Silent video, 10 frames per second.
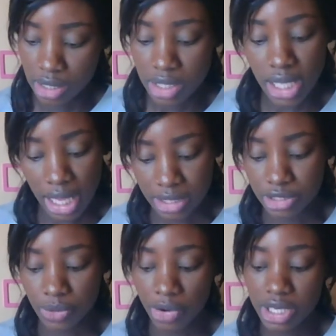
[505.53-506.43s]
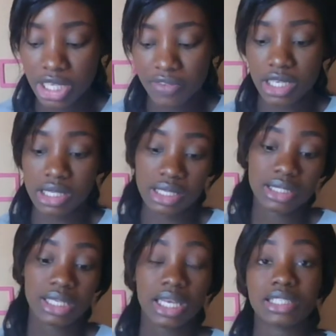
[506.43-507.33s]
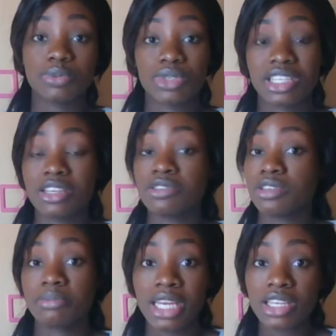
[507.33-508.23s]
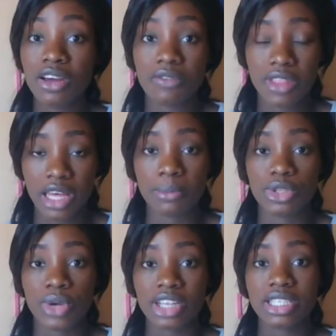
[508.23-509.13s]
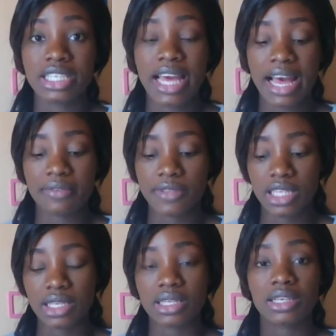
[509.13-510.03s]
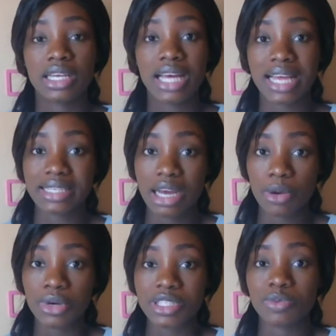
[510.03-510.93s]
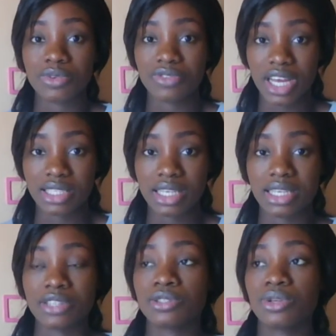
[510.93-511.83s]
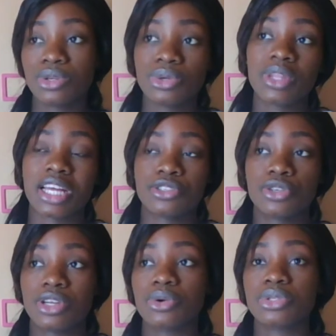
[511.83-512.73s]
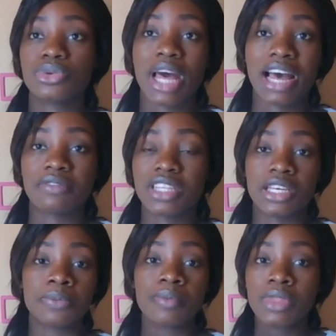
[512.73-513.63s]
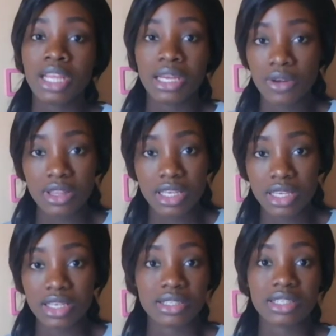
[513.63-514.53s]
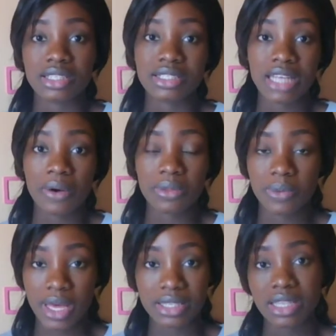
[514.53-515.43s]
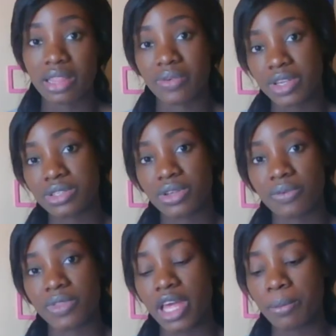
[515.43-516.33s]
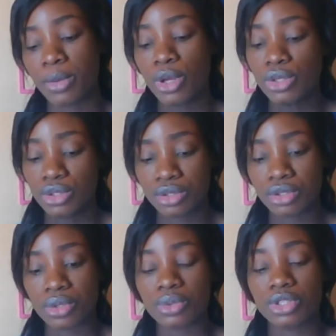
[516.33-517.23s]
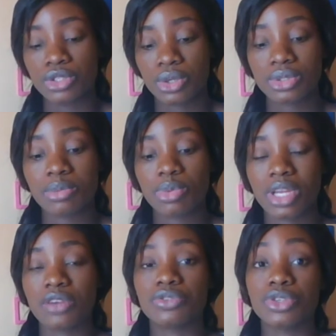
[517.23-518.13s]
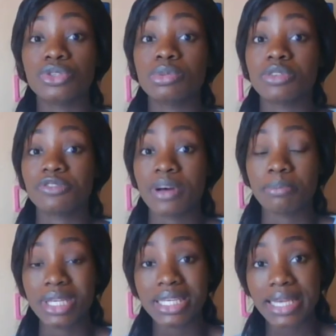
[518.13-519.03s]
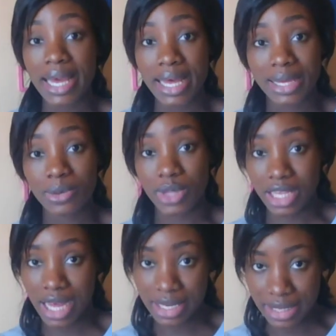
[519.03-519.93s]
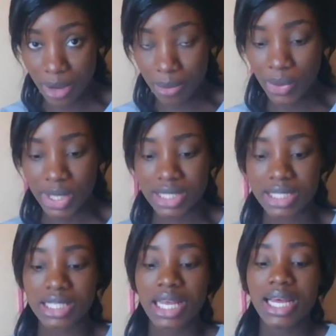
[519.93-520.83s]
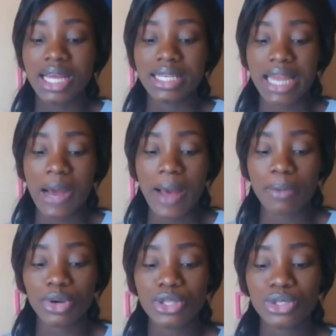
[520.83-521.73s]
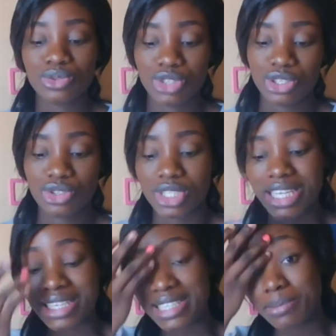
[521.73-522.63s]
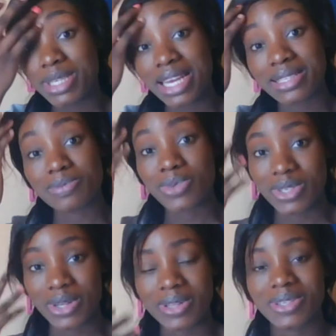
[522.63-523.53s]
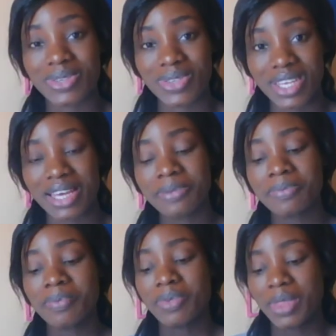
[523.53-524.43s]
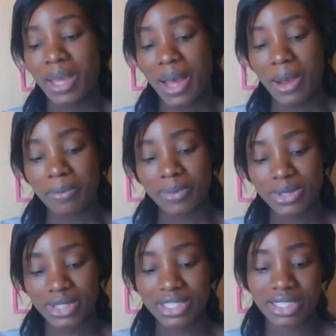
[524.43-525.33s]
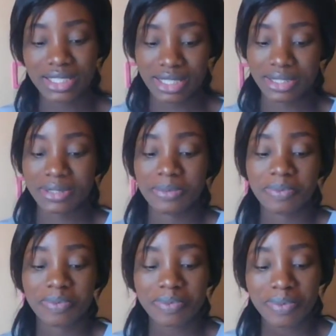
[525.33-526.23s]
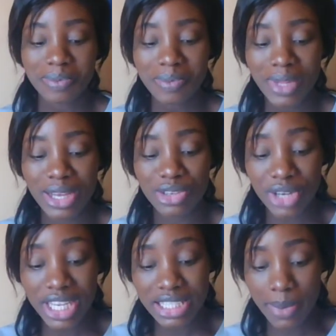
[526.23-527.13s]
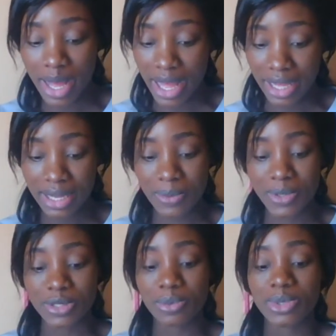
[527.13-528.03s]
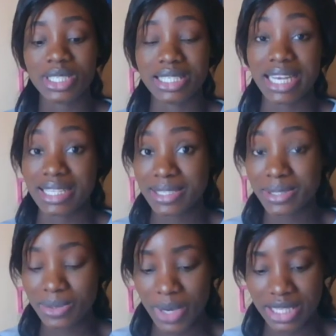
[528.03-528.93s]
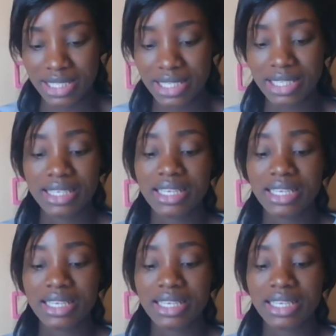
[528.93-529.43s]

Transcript: Yes, you weren't given in this case, but in, in many of them, you actually have the cardinal points provided. And so you know that you can also have the northeast, the southwest, and the rest of them. So it's also important for you to be familiar with the cardinal points. Now I'm going to read you the examiner's model, okay? Um, so this is it. Grange Park was opened in 1920,